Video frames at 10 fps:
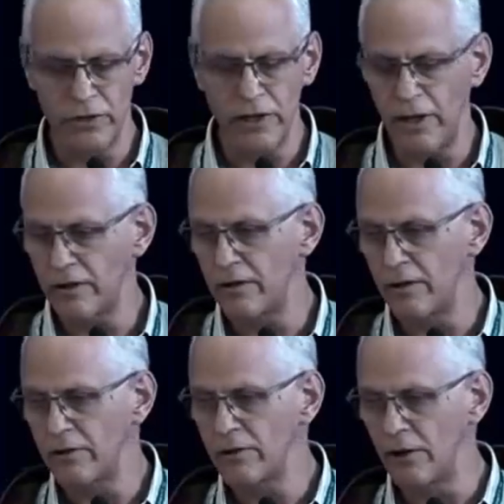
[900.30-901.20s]
canyon
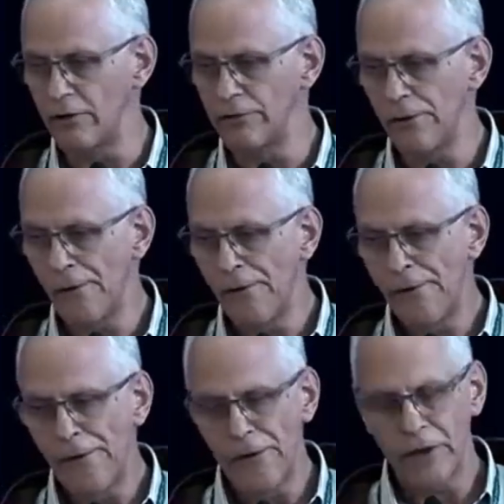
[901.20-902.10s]
itself.
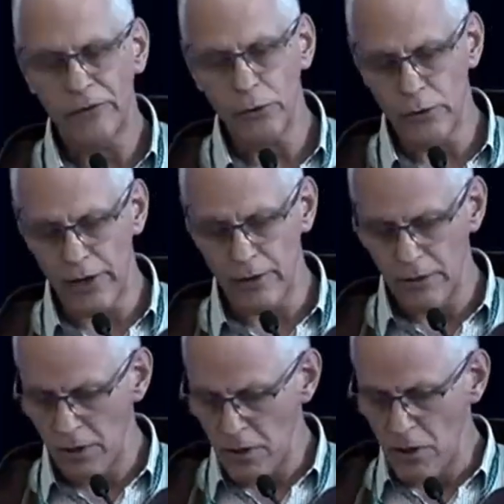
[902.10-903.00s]
And so that
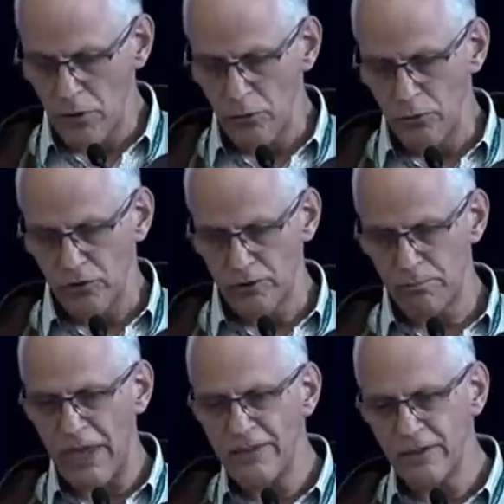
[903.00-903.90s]

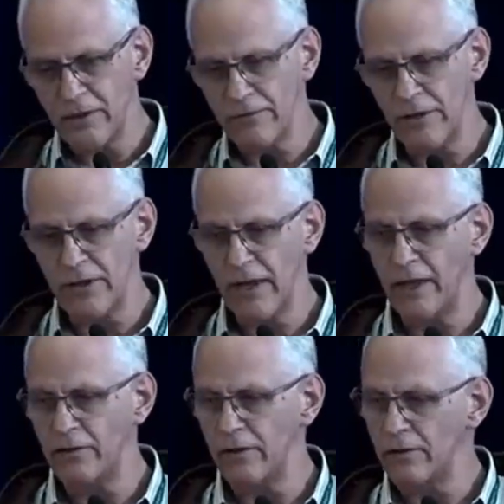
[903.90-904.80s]
spacing of the
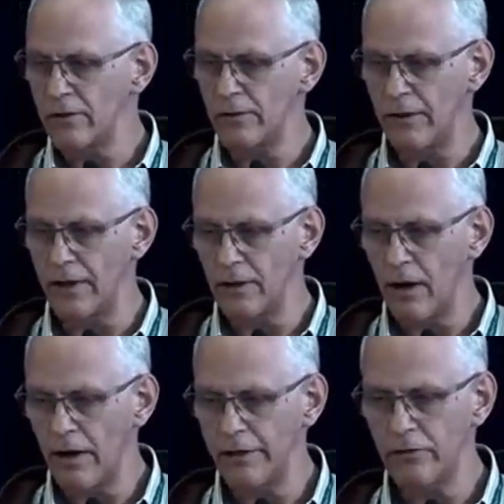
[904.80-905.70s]
canyons, that
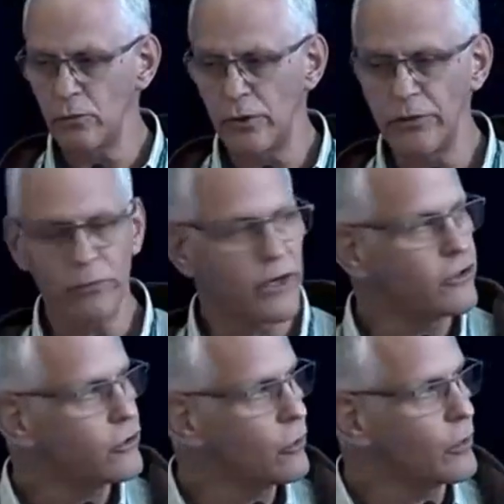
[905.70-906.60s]
height to width
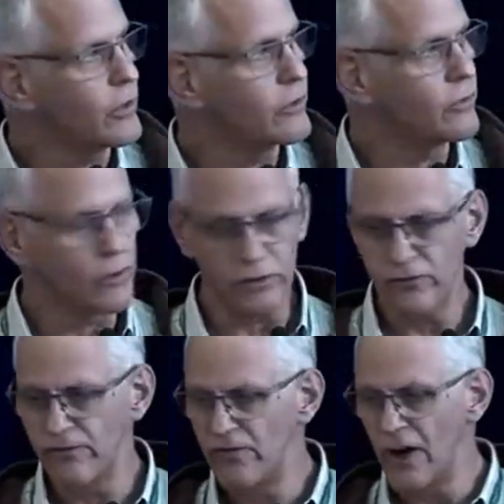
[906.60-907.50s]
ratio, is a
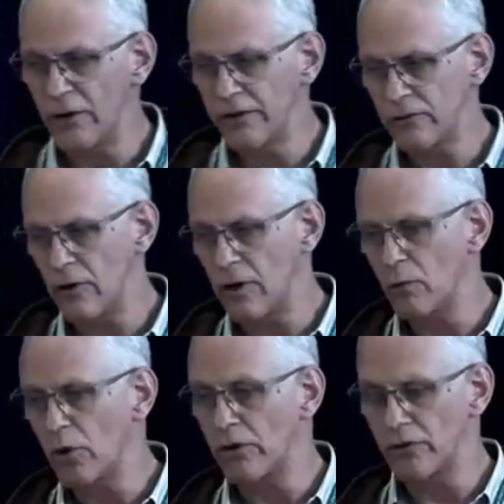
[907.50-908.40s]
very
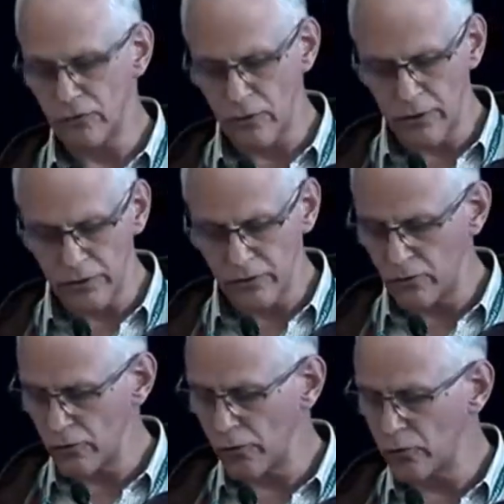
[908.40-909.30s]
strong, one of the strongest
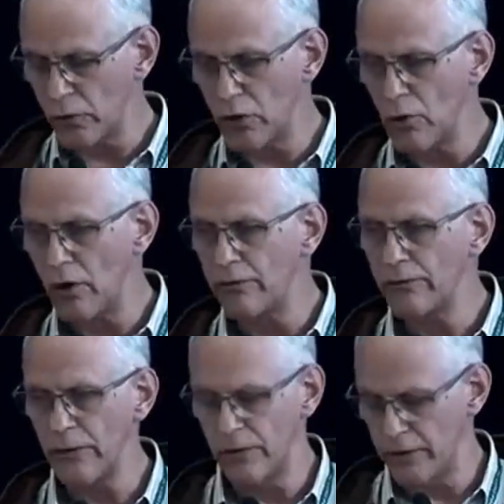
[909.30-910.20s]
controls we know of
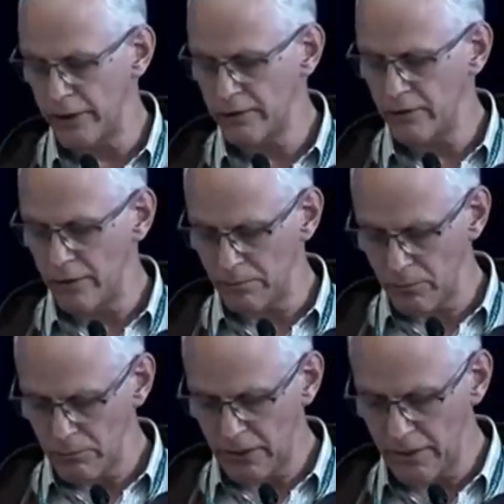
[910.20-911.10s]
for the nighttime
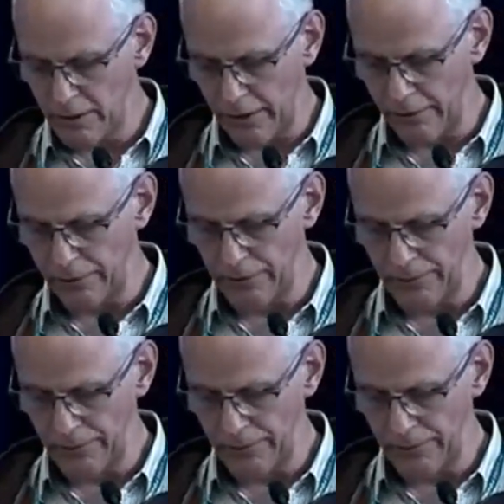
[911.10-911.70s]
heat island.